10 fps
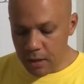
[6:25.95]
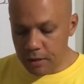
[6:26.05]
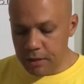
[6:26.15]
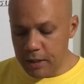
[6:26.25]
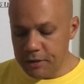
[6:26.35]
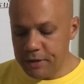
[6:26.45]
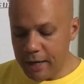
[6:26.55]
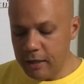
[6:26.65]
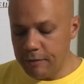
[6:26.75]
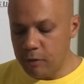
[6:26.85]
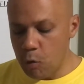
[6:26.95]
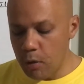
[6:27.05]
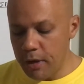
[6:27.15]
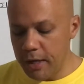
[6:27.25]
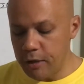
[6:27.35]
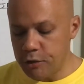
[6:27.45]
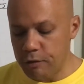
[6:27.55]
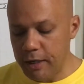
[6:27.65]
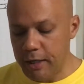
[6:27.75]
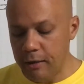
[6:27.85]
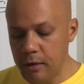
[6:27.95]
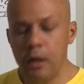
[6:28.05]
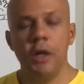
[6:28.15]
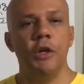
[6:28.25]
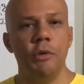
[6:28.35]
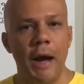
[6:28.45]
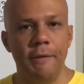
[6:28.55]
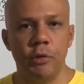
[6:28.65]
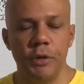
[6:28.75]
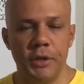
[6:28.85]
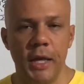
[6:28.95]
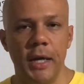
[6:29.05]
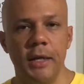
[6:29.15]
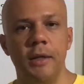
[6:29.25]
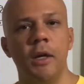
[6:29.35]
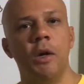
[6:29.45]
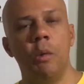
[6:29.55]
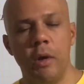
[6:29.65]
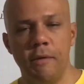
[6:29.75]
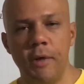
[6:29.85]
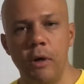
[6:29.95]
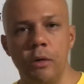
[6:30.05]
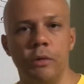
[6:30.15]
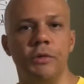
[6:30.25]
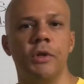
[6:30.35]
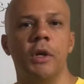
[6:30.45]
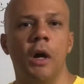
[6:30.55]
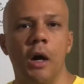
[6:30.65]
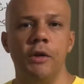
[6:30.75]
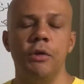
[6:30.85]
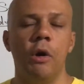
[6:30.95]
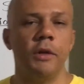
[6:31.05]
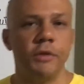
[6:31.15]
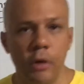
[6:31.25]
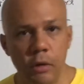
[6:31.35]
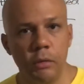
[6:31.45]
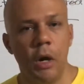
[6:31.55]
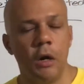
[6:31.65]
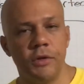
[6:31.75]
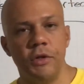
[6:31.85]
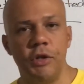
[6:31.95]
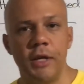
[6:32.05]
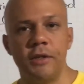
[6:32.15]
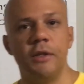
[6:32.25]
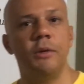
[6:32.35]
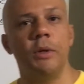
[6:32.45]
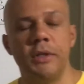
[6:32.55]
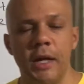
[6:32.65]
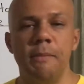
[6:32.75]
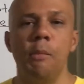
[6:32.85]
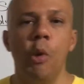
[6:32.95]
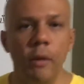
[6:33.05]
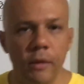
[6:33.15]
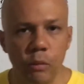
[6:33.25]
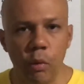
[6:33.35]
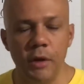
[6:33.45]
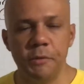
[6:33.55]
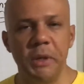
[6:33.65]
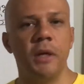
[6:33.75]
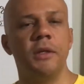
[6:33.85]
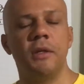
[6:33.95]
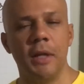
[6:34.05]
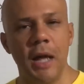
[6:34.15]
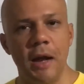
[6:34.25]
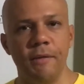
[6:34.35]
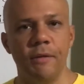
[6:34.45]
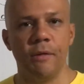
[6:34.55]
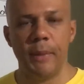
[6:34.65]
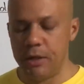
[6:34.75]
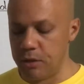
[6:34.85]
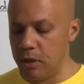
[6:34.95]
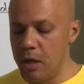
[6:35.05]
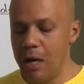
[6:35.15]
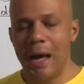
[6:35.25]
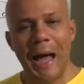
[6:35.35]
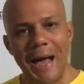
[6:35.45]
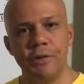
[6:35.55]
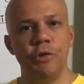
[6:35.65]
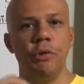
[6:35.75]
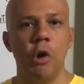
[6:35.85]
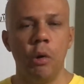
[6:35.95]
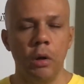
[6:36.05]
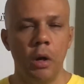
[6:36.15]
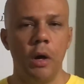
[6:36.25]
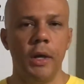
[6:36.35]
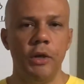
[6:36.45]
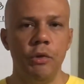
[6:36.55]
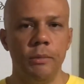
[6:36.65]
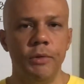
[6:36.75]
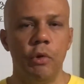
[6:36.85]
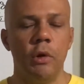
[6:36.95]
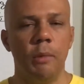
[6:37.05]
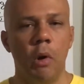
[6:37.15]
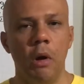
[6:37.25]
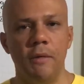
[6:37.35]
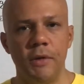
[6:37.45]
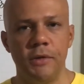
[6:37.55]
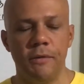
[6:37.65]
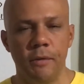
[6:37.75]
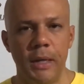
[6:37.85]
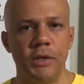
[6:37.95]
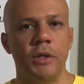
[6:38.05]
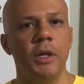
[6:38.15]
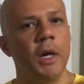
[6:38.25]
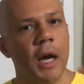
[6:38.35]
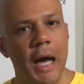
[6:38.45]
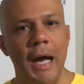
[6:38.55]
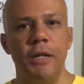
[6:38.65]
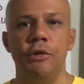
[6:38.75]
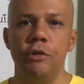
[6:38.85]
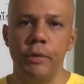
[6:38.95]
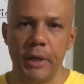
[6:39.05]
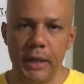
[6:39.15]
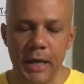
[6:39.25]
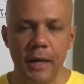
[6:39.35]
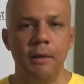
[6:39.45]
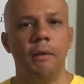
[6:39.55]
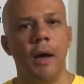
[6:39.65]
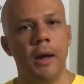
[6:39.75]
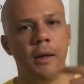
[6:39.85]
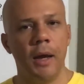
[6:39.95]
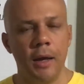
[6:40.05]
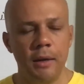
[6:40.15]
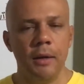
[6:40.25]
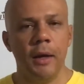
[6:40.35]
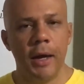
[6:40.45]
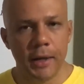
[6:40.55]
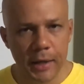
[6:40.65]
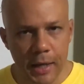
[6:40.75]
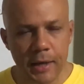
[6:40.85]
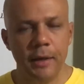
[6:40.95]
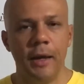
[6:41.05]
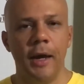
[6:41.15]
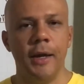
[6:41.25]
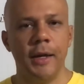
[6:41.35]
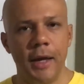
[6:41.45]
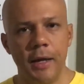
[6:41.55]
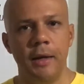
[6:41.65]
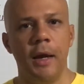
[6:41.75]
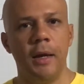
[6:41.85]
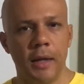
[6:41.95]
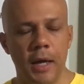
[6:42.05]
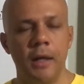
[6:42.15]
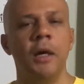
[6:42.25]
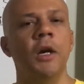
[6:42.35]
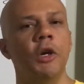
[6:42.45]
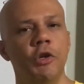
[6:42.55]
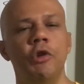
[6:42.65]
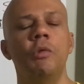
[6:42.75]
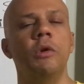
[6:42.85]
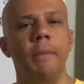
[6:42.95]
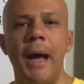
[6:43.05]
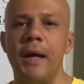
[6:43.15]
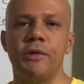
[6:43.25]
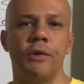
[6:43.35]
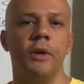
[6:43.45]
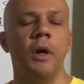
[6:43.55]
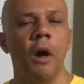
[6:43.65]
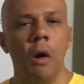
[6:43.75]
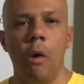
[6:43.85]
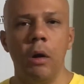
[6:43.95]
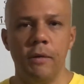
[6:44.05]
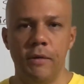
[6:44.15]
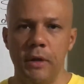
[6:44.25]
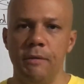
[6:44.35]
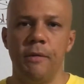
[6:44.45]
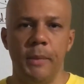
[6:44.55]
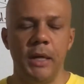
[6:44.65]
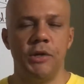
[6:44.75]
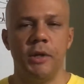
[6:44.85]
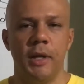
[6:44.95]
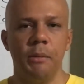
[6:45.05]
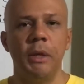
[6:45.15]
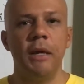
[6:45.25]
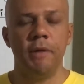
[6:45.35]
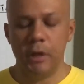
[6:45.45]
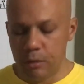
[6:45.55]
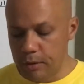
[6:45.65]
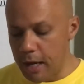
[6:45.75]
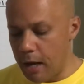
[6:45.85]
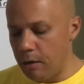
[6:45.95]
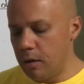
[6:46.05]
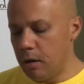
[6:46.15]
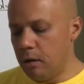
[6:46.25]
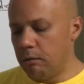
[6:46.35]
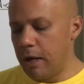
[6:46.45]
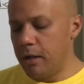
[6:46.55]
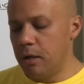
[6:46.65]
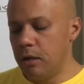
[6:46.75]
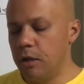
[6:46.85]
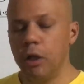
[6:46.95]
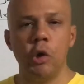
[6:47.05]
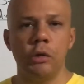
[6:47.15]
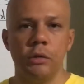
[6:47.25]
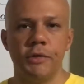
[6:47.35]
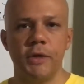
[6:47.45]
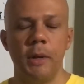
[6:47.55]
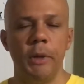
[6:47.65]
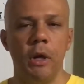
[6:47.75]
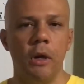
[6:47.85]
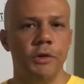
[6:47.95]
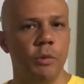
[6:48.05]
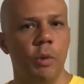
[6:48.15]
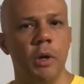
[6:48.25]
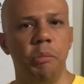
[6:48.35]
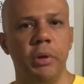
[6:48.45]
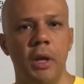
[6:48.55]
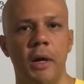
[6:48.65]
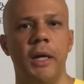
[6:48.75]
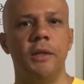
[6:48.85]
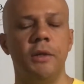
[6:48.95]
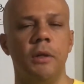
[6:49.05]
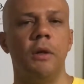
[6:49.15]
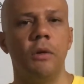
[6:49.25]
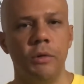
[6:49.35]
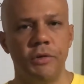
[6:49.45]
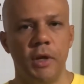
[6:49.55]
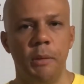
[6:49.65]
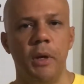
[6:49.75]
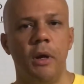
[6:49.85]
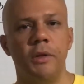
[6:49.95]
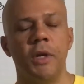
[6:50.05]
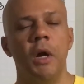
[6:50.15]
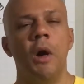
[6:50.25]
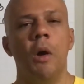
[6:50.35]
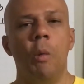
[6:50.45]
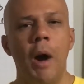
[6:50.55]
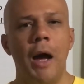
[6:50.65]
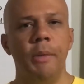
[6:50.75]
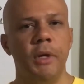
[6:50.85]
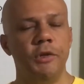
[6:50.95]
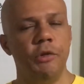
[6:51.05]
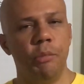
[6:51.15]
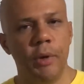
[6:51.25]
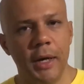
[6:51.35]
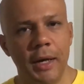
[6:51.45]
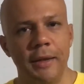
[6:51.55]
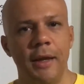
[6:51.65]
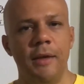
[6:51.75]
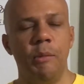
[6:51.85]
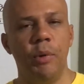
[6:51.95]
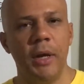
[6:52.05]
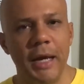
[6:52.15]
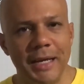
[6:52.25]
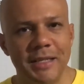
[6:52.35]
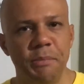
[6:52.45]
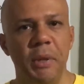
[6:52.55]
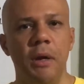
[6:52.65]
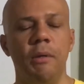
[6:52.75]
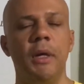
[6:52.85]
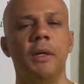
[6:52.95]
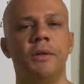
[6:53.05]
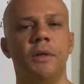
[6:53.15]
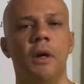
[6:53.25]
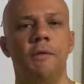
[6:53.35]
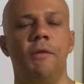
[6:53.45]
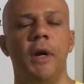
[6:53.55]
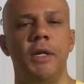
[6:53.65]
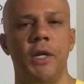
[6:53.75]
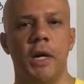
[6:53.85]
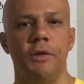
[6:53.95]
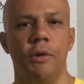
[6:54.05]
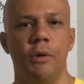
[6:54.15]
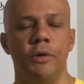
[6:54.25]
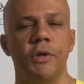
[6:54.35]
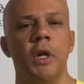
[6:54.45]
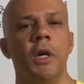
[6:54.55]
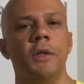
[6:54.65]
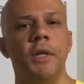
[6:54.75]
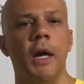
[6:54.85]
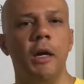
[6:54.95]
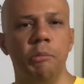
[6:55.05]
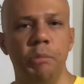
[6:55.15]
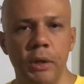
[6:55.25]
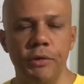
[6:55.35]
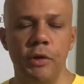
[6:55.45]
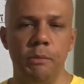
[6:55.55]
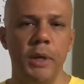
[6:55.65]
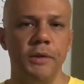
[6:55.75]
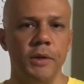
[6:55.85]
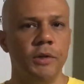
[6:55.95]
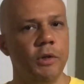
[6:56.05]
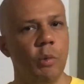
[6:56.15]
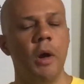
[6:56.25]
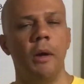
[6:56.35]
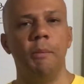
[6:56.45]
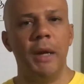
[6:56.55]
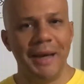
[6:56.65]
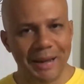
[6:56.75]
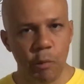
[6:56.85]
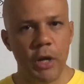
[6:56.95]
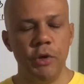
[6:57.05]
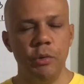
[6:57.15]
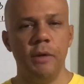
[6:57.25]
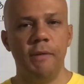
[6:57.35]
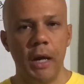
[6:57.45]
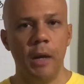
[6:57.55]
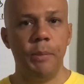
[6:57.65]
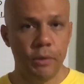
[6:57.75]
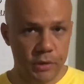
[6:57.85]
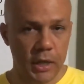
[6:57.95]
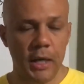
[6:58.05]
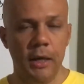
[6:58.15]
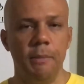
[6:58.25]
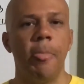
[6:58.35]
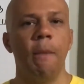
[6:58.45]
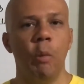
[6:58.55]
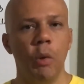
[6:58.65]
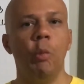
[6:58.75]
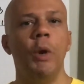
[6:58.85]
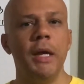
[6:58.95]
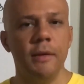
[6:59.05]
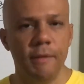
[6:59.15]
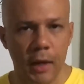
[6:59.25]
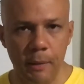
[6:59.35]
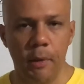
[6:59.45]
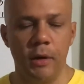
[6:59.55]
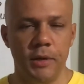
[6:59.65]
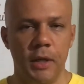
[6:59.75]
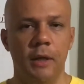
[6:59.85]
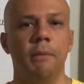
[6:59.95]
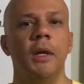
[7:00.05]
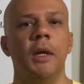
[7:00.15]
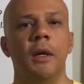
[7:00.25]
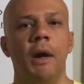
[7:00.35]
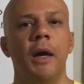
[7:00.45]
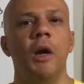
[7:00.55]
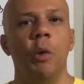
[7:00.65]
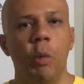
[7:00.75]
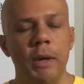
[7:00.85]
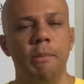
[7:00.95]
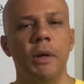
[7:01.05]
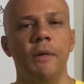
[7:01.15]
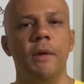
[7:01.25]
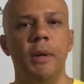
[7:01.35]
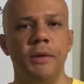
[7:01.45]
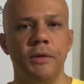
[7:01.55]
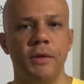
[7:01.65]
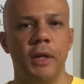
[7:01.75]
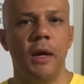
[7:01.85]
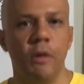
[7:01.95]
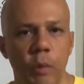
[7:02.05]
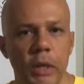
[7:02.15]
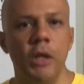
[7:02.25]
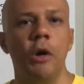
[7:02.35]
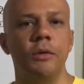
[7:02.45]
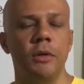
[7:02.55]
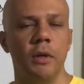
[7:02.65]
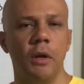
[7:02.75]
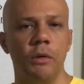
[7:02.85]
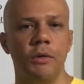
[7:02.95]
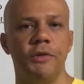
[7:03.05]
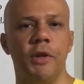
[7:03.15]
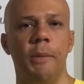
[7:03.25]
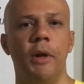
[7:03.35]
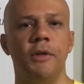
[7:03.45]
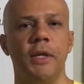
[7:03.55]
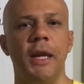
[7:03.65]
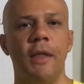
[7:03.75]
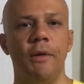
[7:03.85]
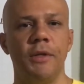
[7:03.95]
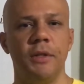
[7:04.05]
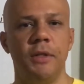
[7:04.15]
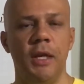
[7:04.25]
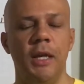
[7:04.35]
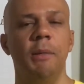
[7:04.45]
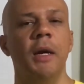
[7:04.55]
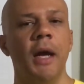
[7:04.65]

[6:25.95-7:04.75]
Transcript: The Executive Coordinator training, you have to attend one of those. You also are suggested to attend more than once because it's a lot of information. As you go along and you absorb all of this information, as you do it again and again and again and again and again, you will master all of the information that I'm giving you now, right? The local seminars, you want to plug into the local seminars. Why? Because they bring experienced unfranchised owners to help build your business. When you develop your team, when we develop our team, right? We build the business together. We go to the local seminar together as a team,